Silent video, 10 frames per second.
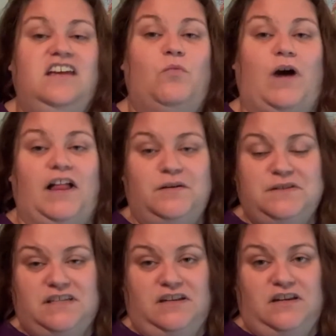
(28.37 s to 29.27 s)
While I
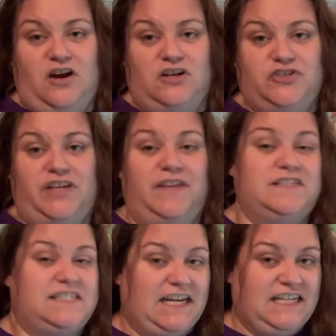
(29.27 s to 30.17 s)
was in Australia the
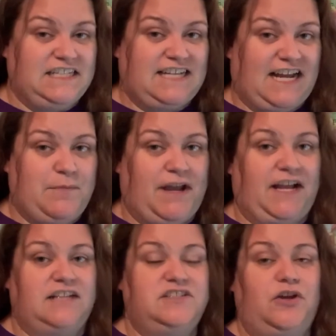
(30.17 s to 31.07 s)
second time, I
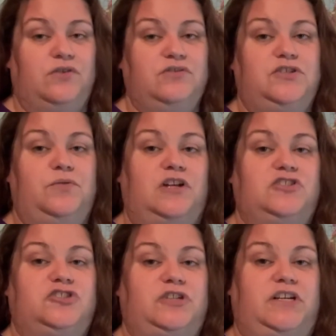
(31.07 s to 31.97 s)
got to go to an
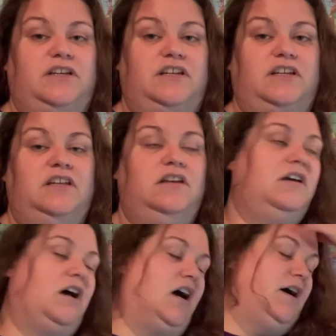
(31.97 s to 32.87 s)
Australian
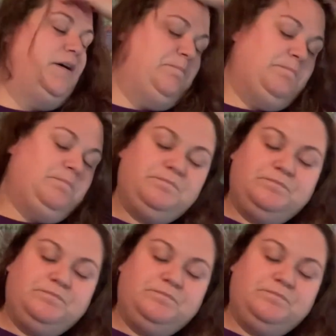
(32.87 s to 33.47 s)
um,